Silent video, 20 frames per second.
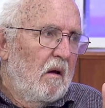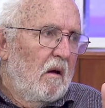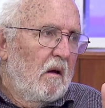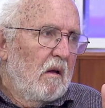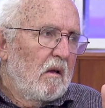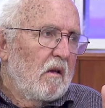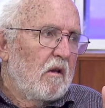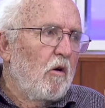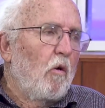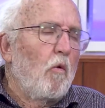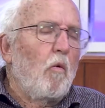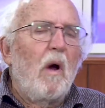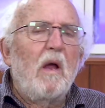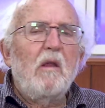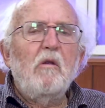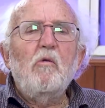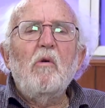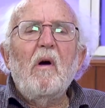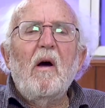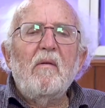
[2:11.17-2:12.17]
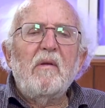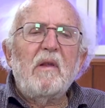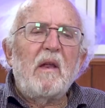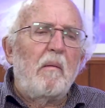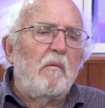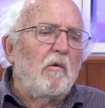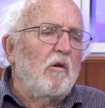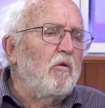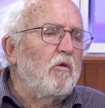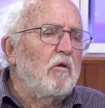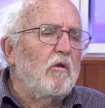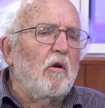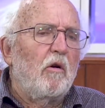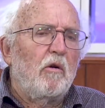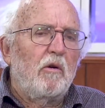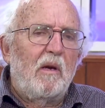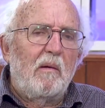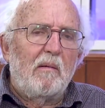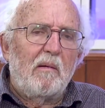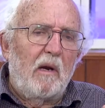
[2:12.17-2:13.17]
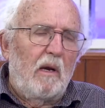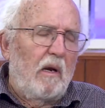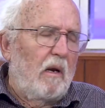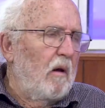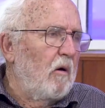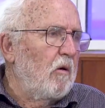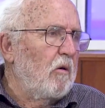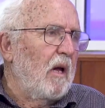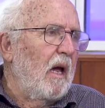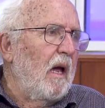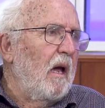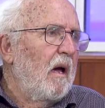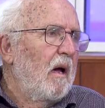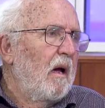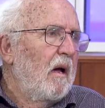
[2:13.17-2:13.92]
Yeah. So when you have some good condition, okay,